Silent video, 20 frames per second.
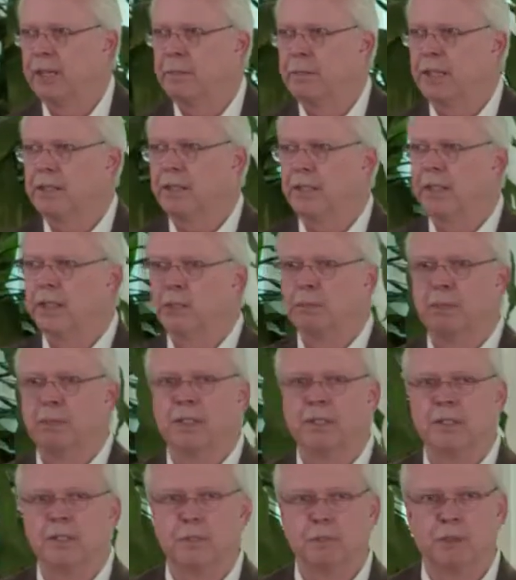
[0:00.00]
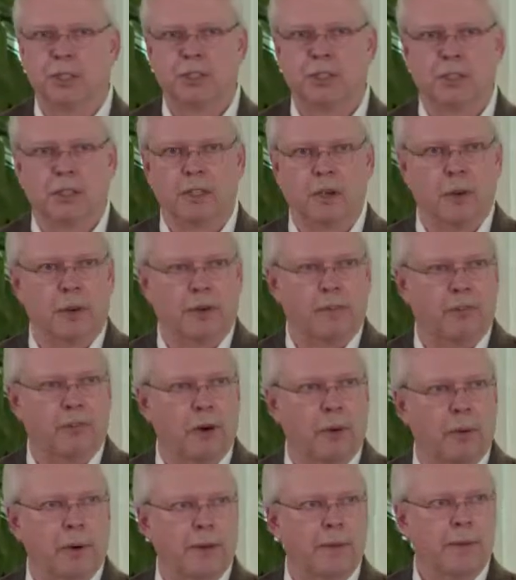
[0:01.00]
commit to this business mission going
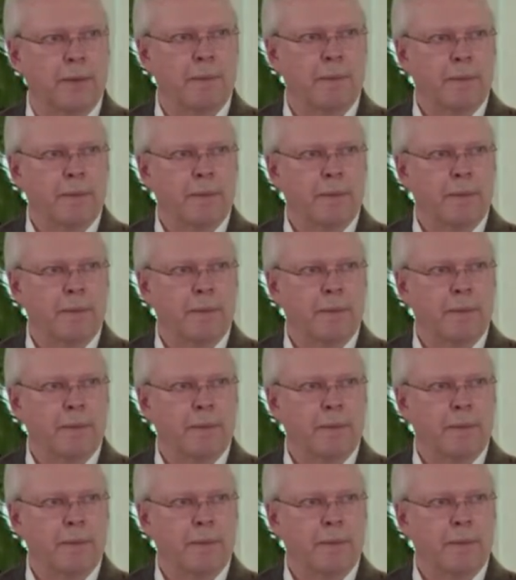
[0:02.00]
forward.